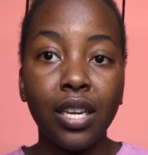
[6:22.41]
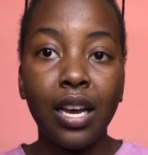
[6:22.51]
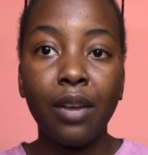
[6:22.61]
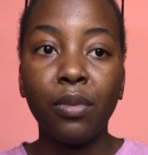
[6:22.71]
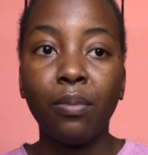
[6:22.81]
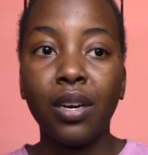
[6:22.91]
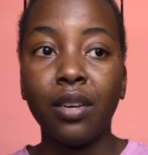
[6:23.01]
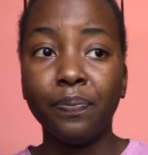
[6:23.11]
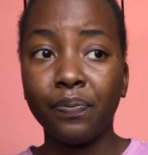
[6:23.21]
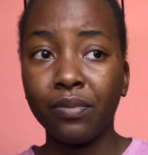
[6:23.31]
I
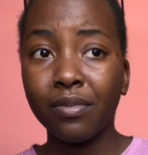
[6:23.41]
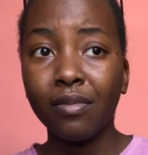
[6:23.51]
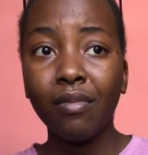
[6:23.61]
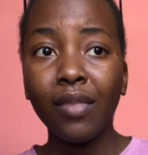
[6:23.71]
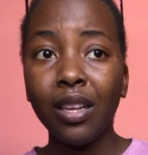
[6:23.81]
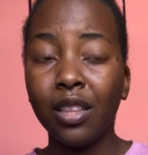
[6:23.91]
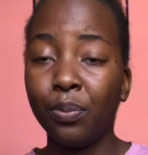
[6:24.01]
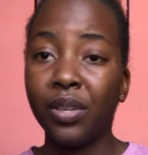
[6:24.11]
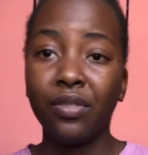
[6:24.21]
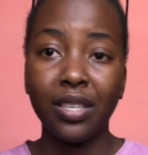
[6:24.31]
remember the
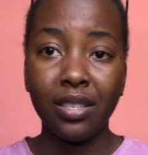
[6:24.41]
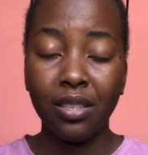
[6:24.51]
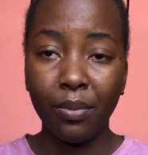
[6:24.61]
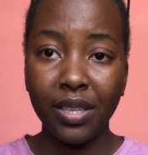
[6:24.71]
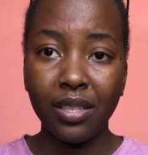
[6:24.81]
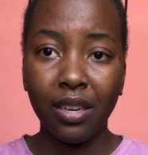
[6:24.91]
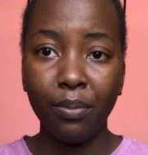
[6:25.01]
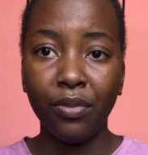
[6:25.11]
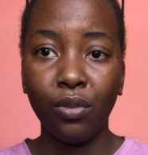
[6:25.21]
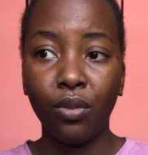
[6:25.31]
previous semester,
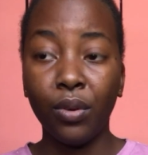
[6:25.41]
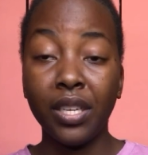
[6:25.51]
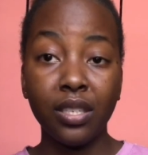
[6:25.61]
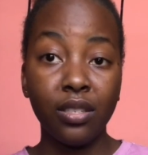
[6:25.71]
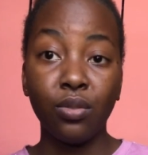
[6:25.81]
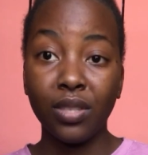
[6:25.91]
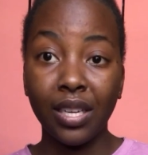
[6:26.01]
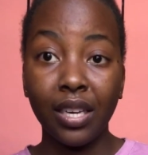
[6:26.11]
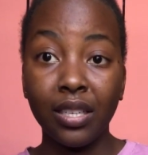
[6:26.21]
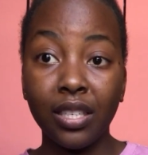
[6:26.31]
before going into
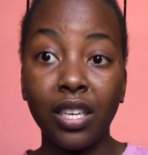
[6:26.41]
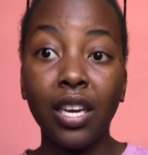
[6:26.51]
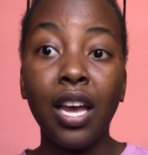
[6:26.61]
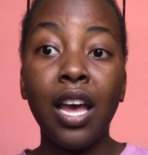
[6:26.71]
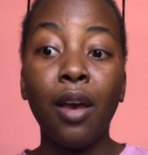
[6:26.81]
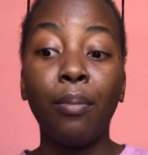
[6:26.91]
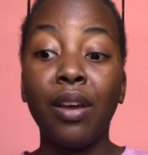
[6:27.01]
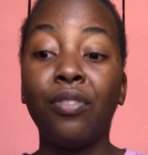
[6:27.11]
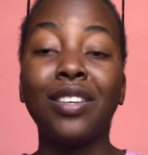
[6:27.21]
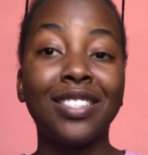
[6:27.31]
second year,
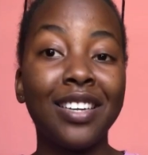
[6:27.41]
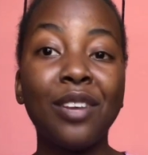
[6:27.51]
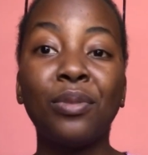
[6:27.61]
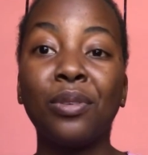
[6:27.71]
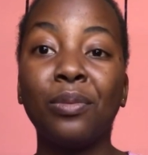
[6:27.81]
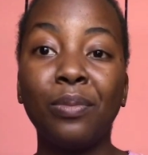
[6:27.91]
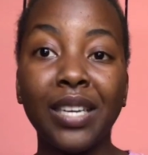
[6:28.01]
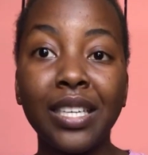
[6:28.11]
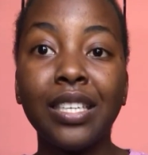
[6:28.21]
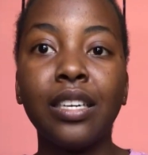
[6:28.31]
my friends and I were
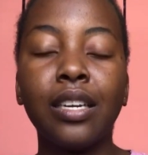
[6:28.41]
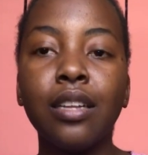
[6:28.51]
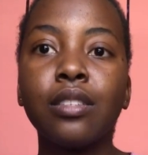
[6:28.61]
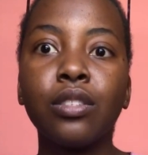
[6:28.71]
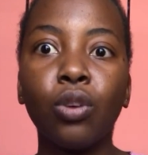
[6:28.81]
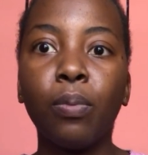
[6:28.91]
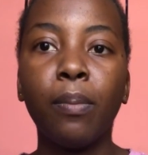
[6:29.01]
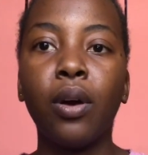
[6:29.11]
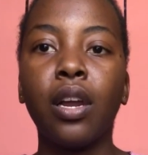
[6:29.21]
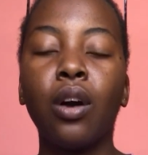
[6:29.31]
complaining non-stop
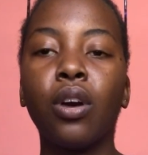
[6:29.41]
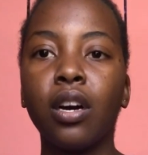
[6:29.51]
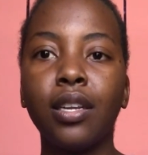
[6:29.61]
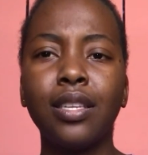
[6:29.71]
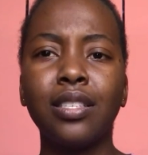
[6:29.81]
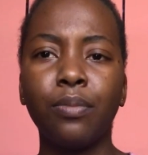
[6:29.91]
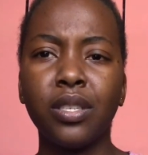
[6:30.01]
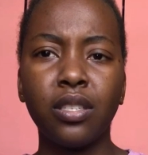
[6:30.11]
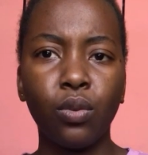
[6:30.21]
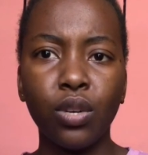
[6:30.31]
about how hard the
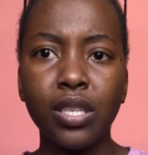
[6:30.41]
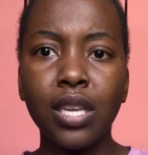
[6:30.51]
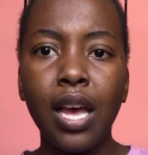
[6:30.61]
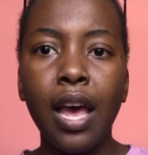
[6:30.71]
semester was.